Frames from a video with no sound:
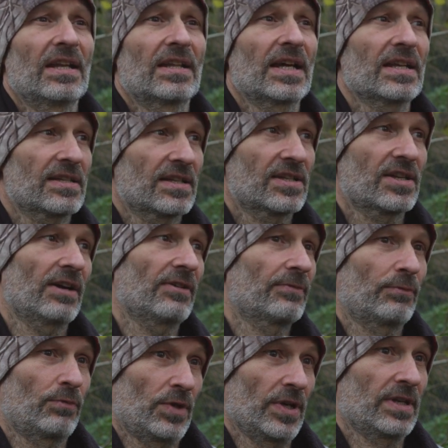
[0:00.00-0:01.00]
That's a
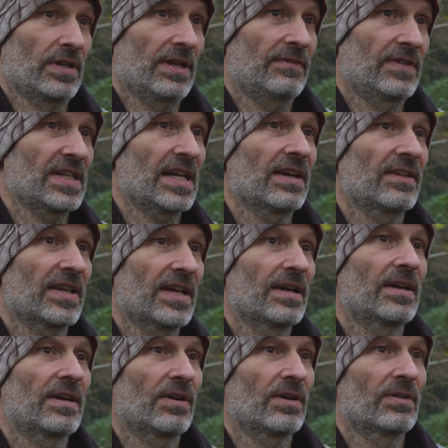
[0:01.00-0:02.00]
tough one. If he's out
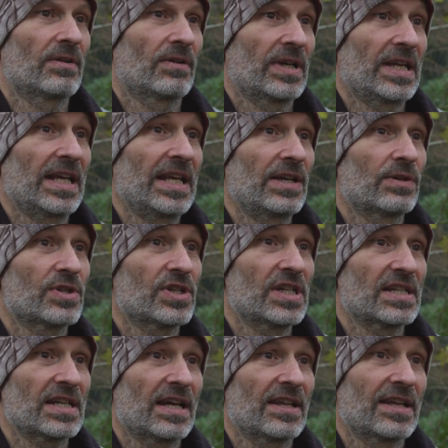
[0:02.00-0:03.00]
there, he or
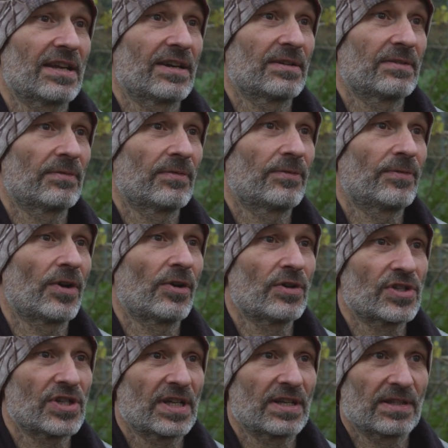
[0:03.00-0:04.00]
she's out there
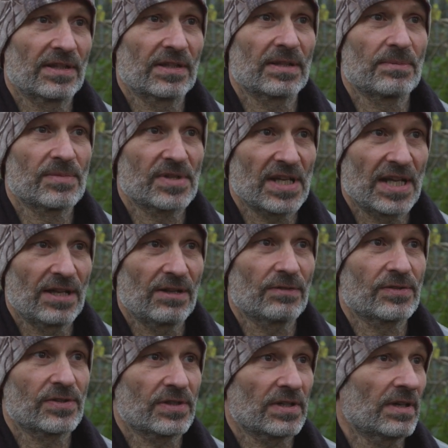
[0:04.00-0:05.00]
foraging
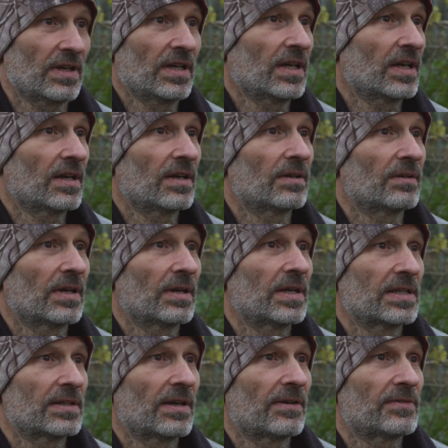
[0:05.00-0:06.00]
themselves, you know,
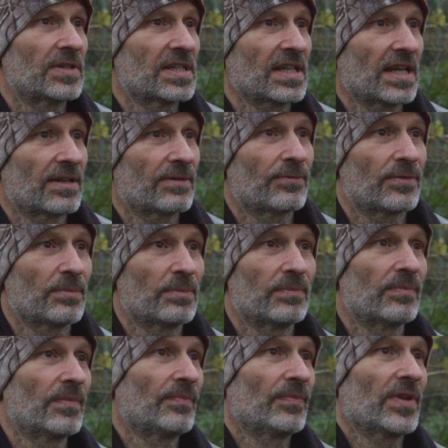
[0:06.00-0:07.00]
and are uh, descended
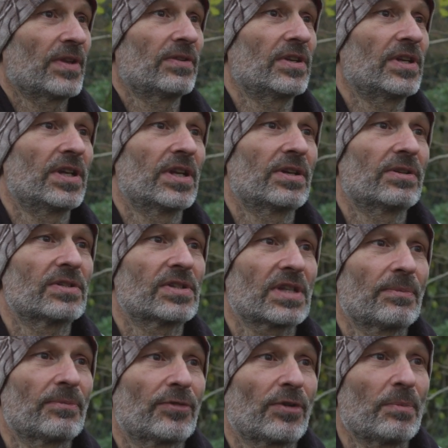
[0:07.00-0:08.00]
from, you know,
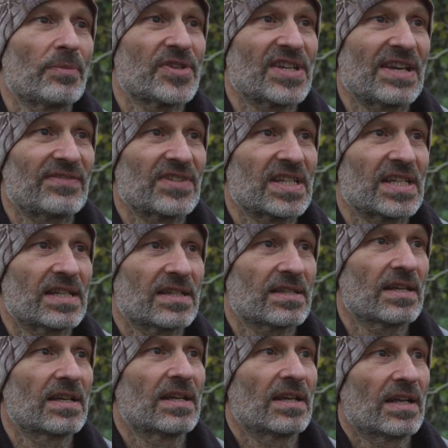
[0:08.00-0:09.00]
some from the 70s,